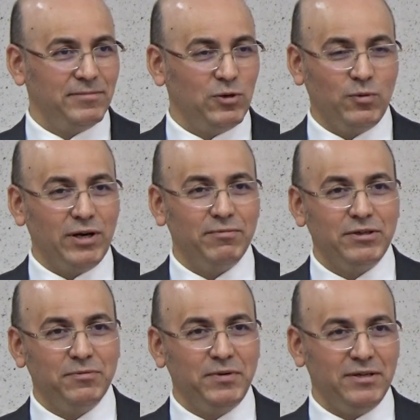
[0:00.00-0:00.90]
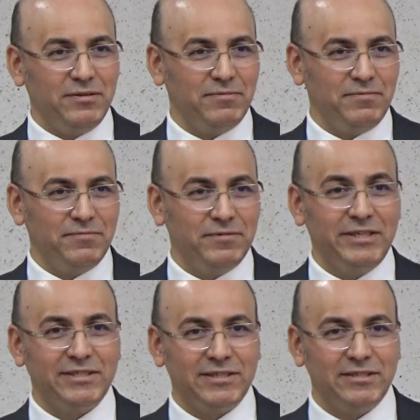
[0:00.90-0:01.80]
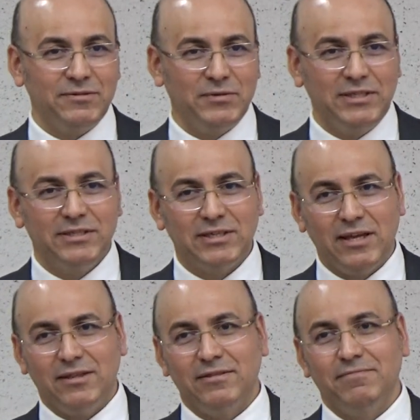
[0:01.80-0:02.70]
or whatever you build with, with the sand.